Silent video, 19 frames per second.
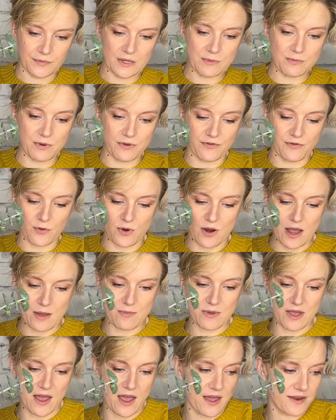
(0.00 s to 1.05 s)
before I
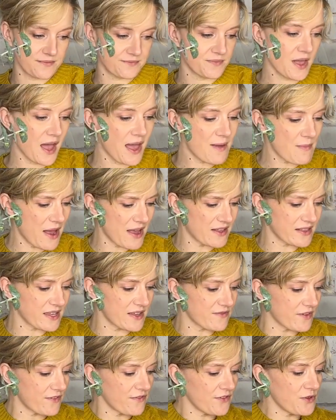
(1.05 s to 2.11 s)
begin. I might leave
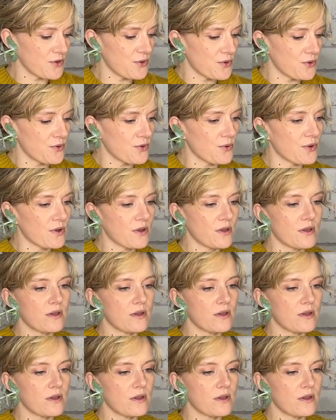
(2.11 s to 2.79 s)
a few